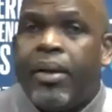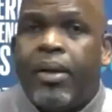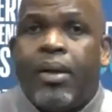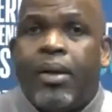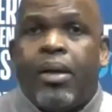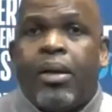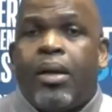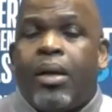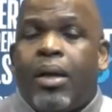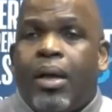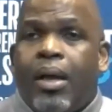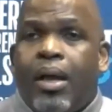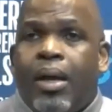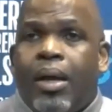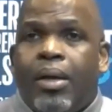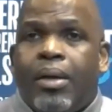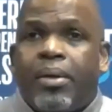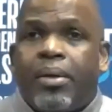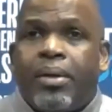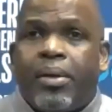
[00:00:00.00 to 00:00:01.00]
uh,
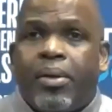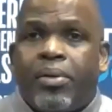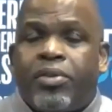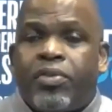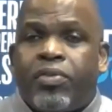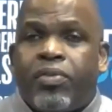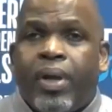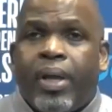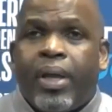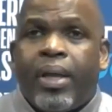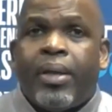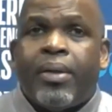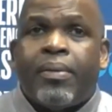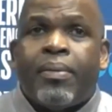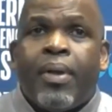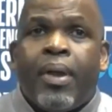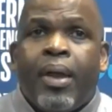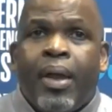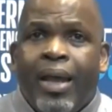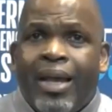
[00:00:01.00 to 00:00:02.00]
you know trey
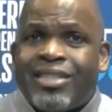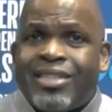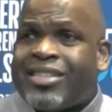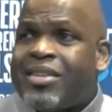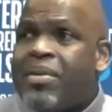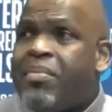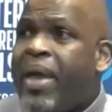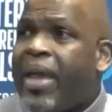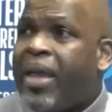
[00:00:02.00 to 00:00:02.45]
has to make